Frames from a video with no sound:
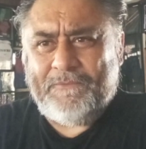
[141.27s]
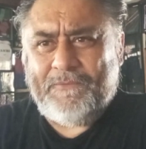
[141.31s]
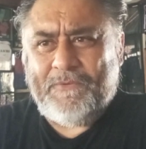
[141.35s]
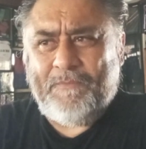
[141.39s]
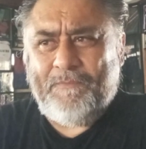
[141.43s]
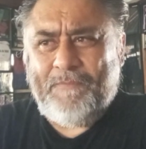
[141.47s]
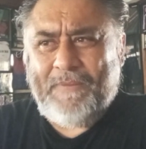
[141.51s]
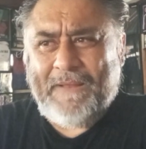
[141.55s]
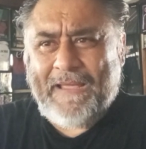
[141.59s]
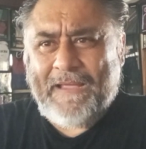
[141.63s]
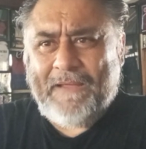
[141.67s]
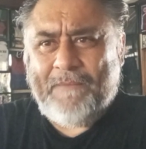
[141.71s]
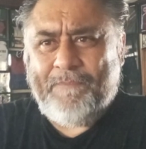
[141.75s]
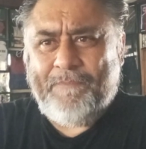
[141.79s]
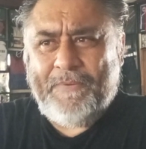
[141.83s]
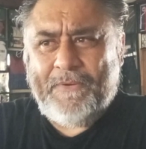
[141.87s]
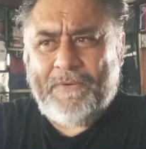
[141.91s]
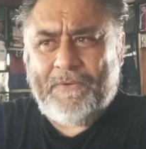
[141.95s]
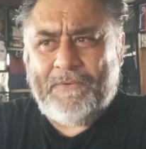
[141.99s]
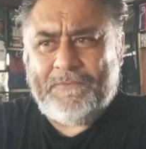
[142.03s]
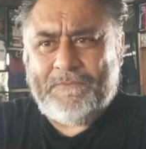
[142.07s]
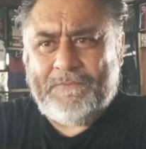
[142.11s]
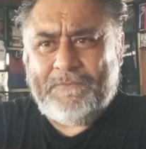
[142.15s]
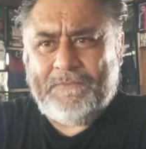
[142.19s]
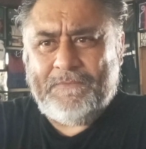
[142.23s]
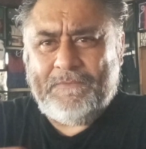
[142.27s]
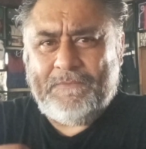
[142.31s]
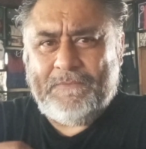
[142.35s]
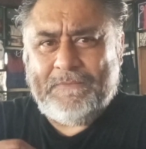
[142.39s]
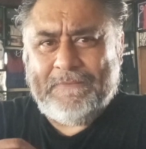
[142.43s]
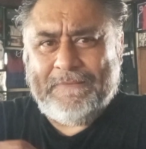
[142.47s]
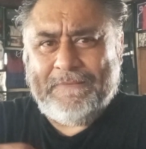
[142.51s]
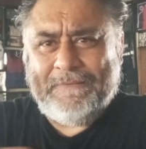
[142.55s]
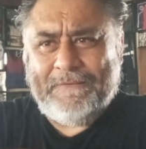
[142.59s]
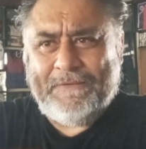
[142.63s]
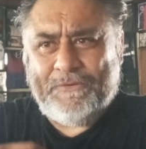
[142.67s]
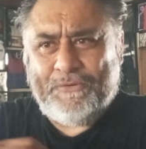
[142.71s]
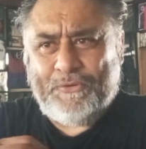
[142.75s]
Well, black belt,
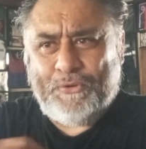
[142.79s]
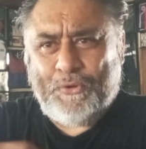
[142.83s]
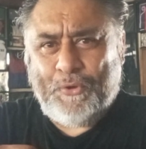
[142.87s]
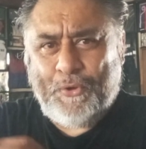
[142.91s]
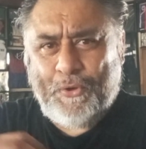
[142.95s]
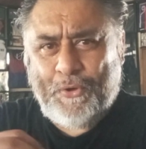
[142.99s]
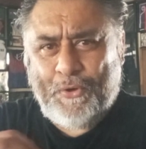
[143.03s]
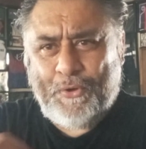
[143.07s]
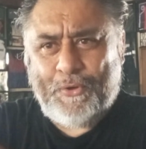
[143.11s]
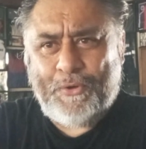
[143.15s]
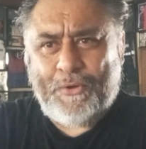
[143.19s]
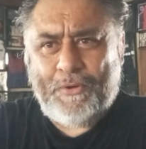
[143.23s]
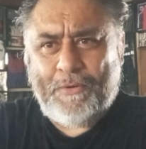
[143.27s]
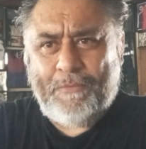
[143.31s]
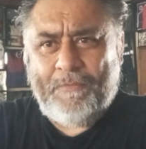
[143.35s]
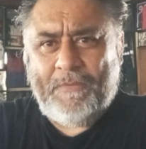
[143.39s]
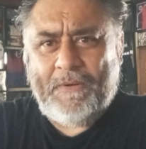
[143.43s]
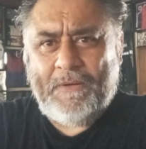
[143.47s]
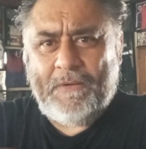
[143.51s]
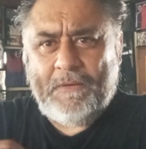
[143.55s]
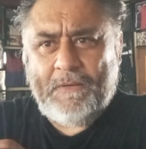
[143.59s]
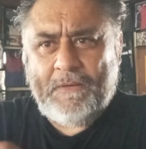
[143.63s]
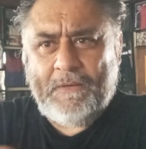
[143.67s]
the term,